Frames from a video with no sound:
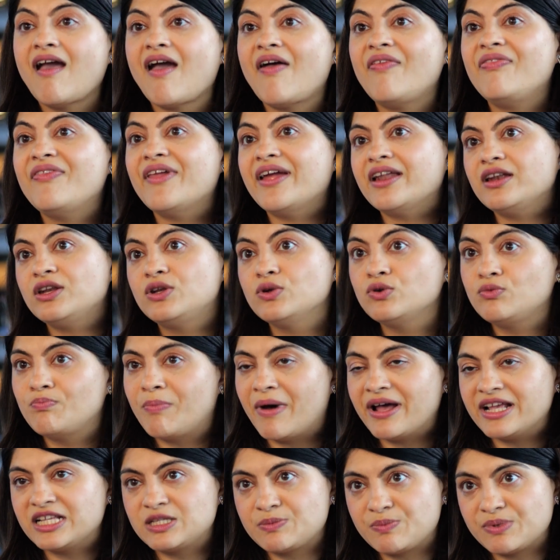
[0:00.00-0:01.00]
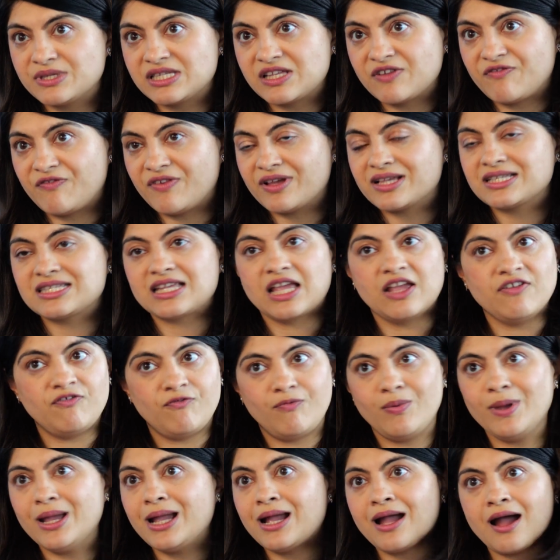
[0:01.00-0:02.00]
and then do bispecifics.
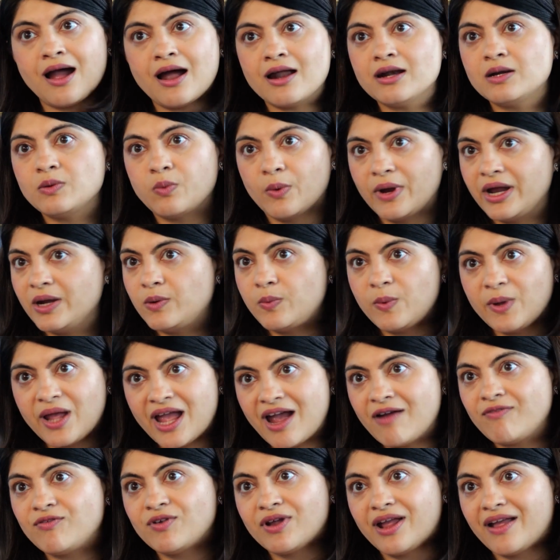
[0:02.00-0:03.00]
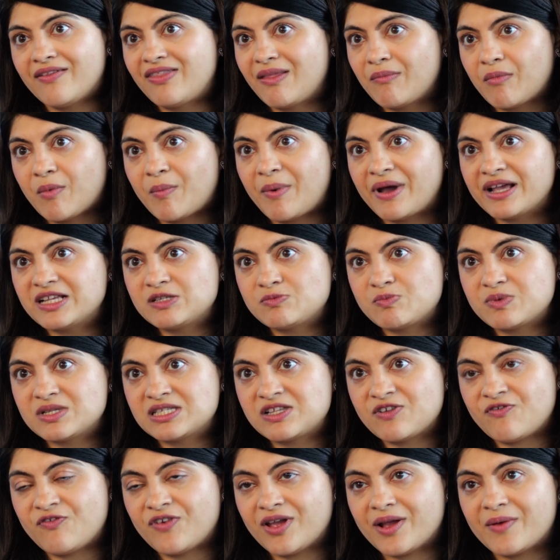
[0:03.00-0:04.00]
If we can't wait, we have to get them a
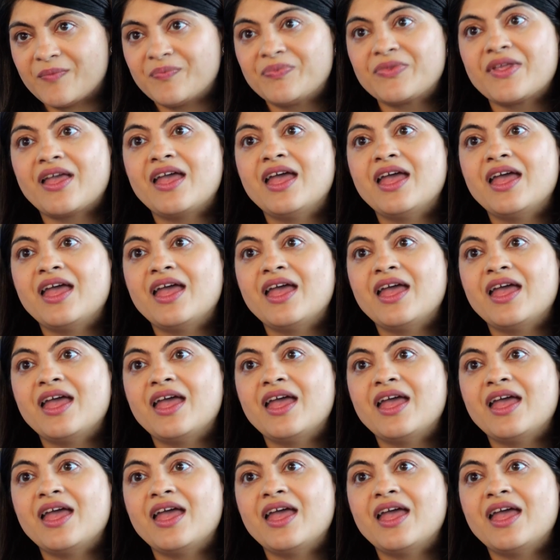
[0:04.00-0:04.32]
bispecific.